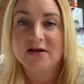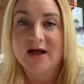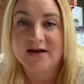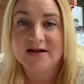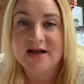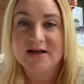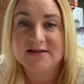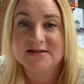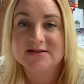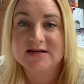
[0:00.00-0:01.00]
90
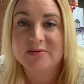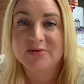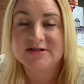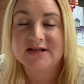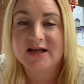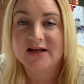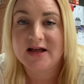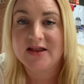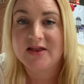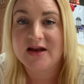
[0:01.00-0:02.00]
days, 10%,
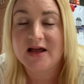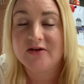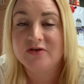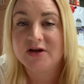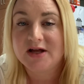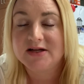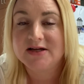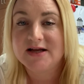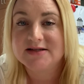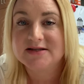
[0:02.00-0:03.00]
and then every 90
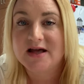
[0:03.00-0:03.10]
days,